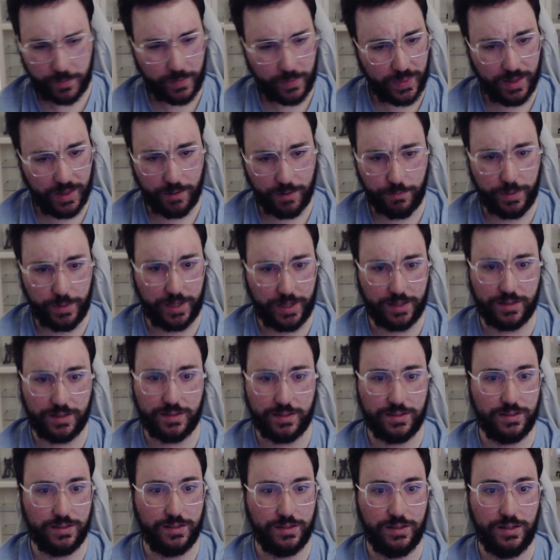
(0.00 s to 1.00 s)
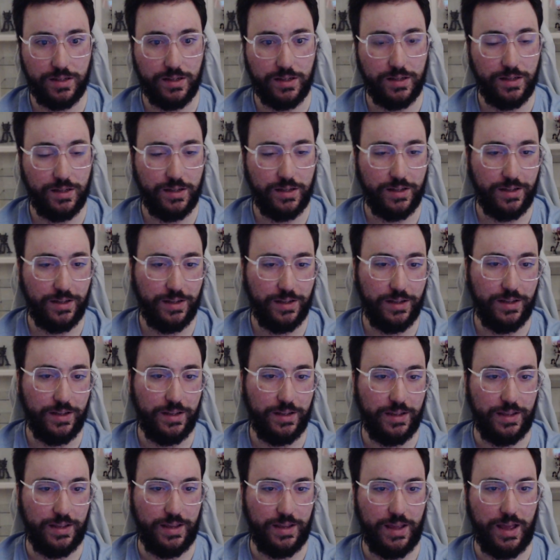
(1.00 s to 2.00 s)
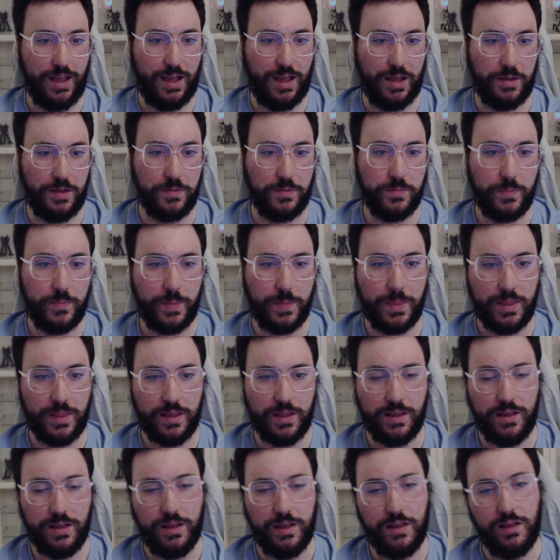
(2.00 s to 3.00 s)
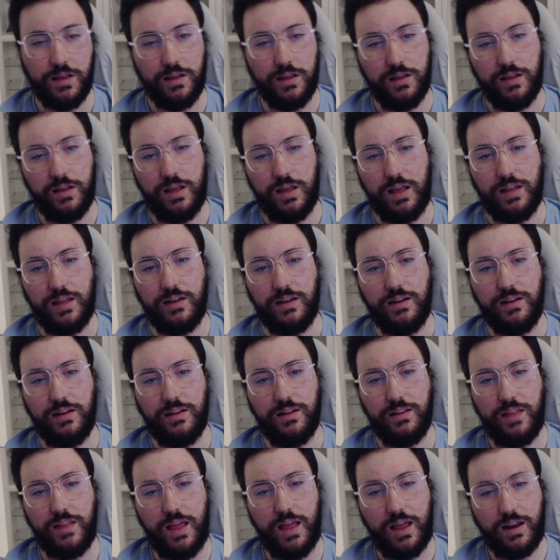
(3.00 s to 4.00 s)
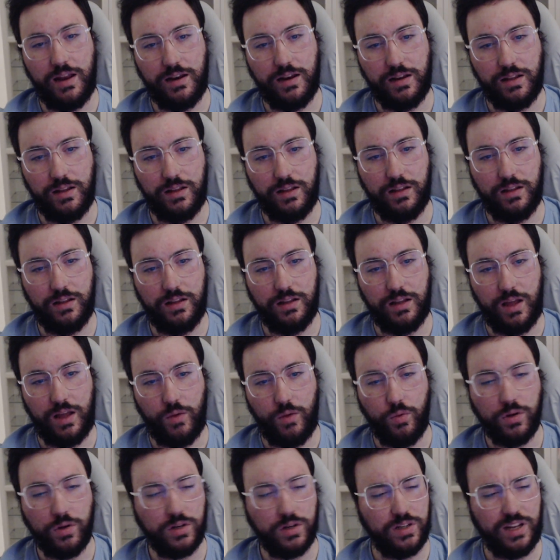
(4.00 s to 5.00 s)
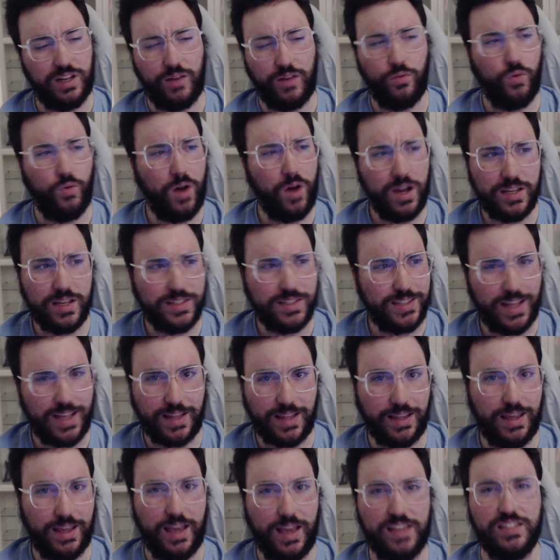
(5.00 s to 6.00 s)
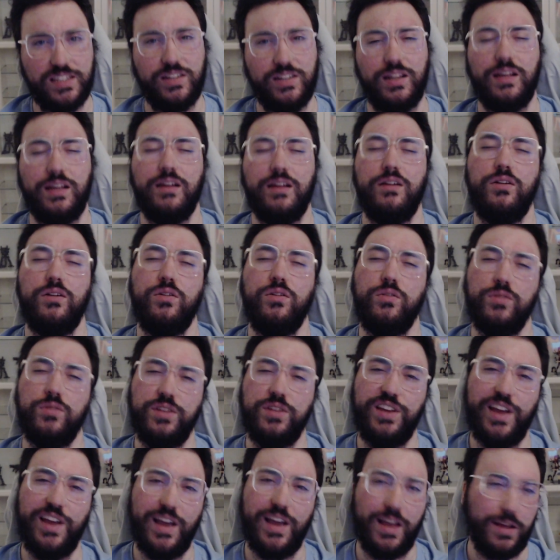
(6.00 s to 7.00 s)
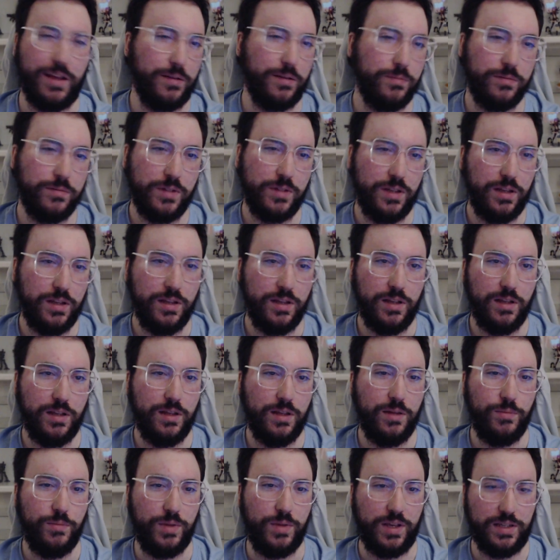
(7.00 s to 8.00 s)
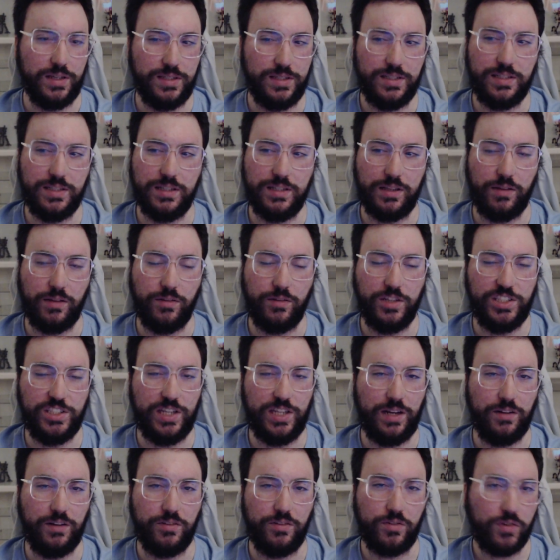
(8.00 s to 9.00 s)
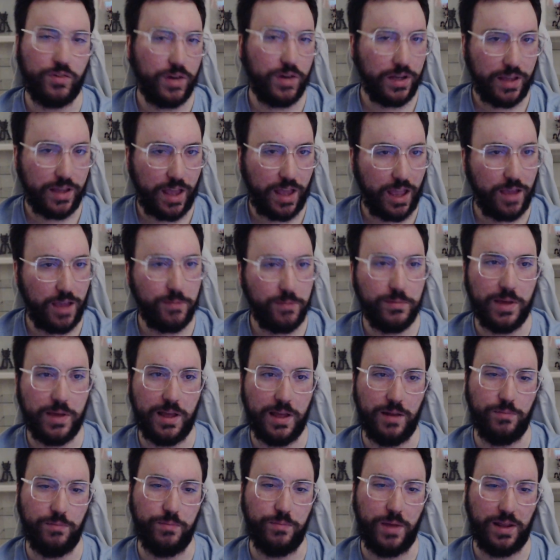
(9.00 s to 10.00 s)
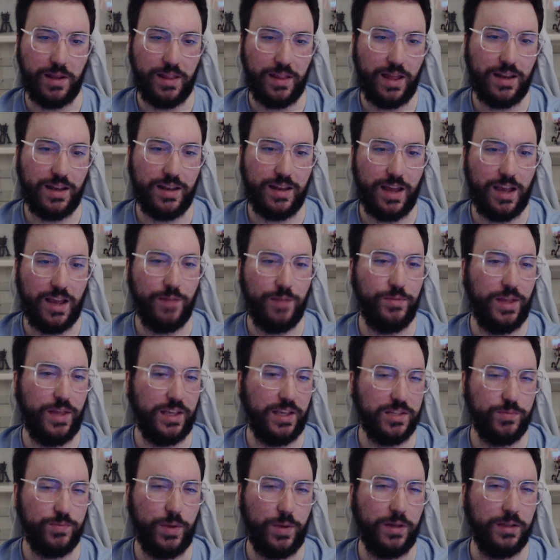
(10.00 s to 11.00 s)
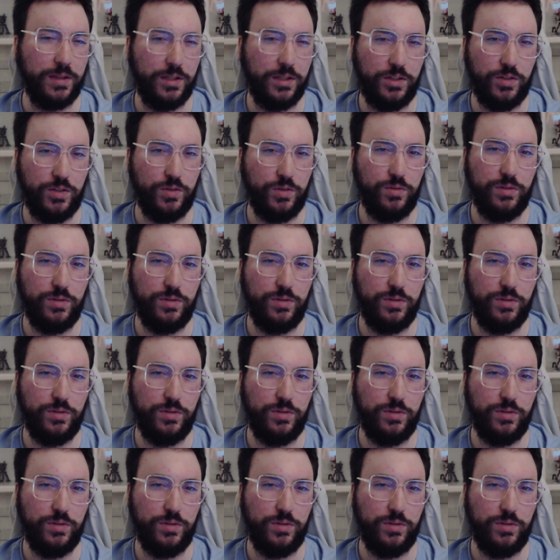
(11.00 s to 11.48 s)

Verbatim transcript: but yeah. And then I wondered like, why is that the case? I'm like, oh yeah, because this is a Gen three game, and by that time they expected you, they